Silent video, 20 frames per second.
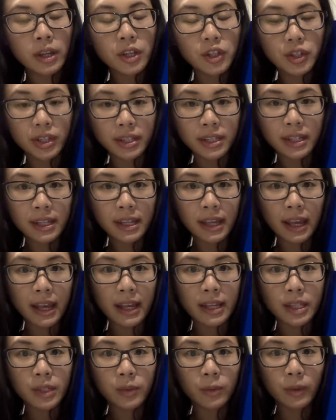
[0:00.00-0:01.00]
just in
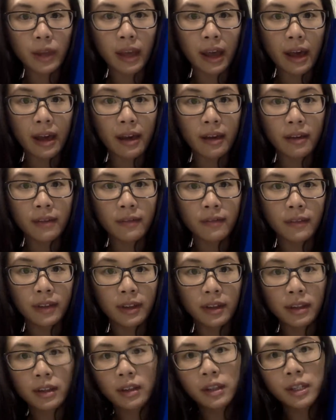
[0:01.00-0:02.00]
case we have
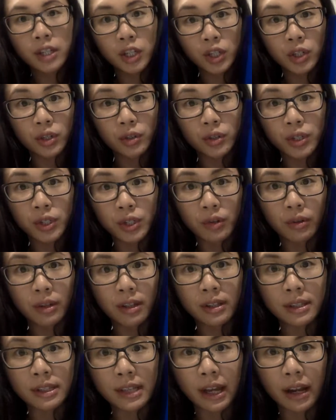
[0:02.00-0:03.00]
additional
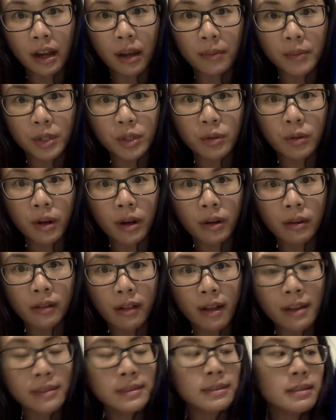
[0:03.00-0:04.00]
students that come to our
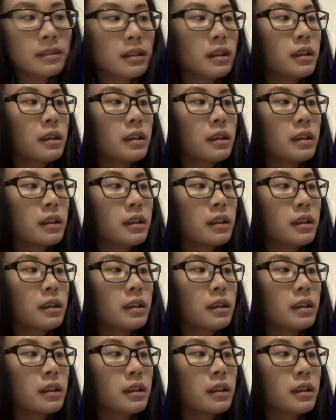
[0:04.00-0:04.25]
class,